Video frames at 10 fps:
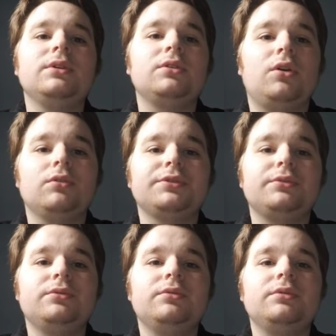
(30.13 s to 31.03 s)
Call the
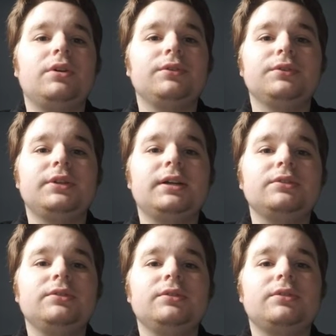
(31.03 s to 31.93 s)
school, call your
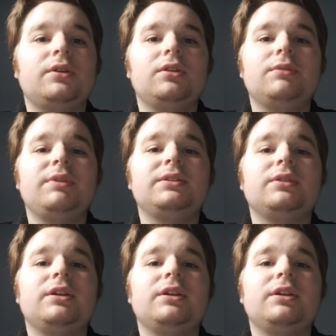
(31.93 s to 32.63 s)
doctor, or call a mental